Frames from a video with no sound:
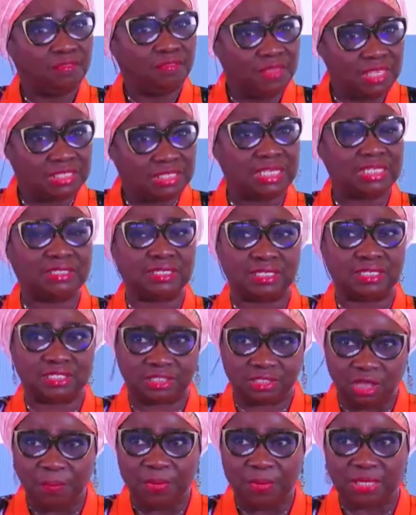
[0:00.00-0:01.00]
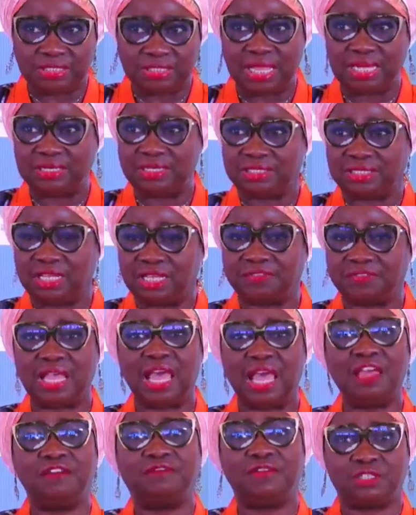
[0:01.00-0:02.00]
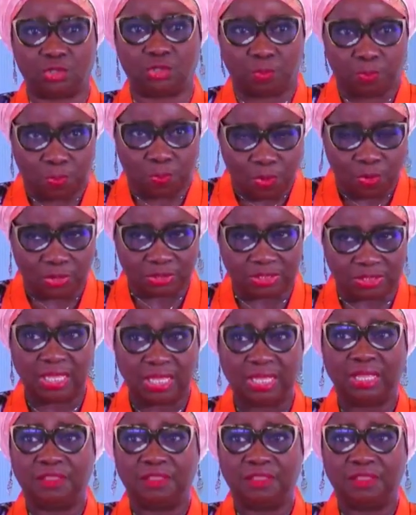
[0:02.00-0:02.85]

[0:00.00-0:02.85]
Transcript: This is a summit that deserves every support.